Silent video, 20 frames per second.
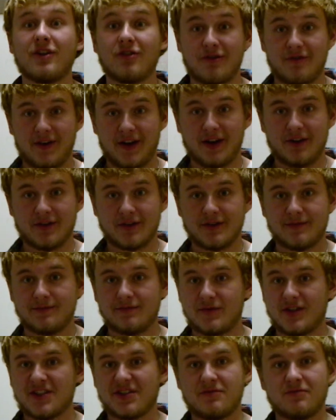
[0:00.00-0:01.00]
your fingers.
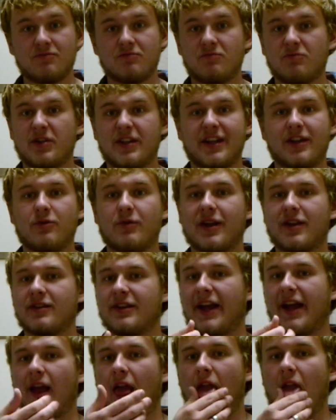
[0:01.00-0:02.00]
Just really quick,
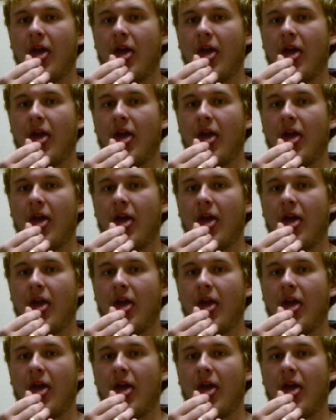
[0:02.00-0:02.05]
like